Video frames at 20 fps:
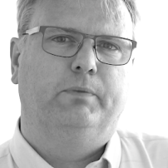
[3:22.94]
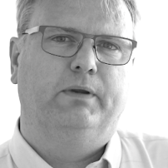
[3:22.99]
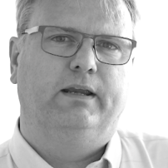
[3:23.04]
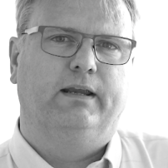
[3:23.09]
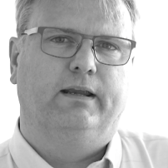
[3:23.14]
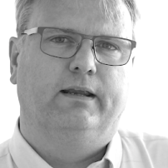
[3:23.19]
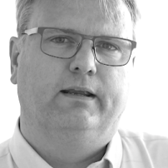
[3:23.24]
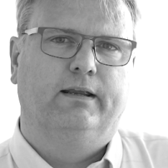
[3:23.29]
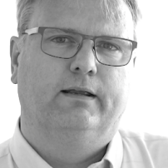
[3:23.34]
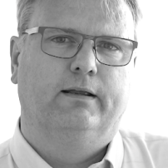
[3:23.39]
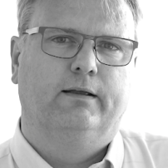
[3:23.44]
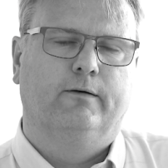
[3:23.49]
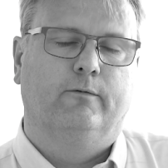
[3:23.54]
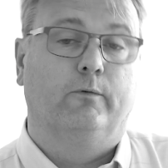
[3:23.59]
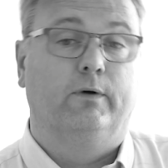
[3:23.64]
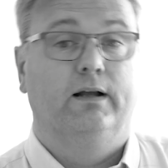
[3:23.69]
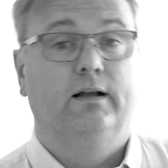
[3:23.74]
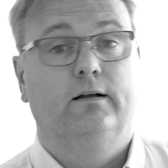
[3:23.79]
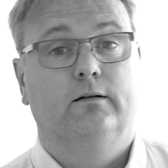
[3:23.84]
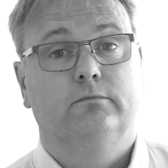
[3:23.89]
be?
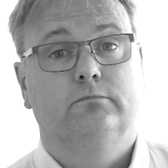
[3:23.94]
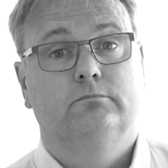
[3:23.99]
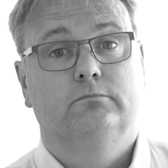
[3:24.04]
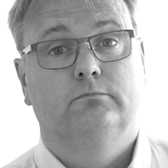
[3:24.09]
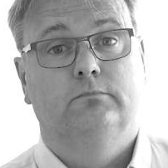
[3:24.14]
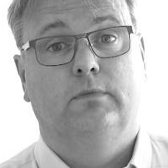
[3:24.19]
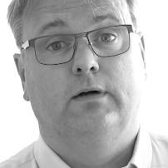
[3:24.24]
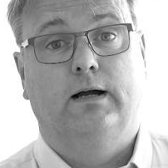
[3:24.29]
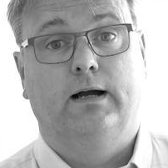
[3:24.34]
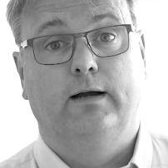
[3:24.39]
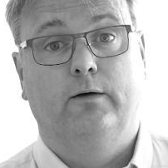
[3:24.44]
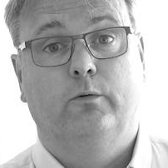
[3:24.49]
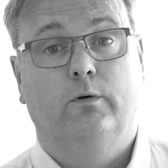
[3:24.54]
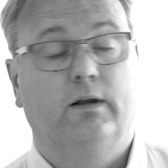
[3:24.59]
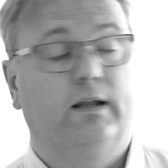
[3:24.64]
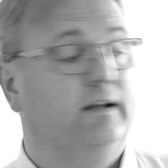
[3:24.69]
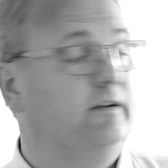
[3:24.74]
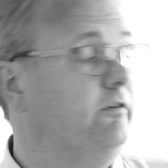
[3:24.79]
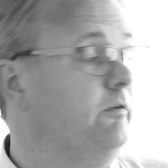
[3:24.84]
Well, I would like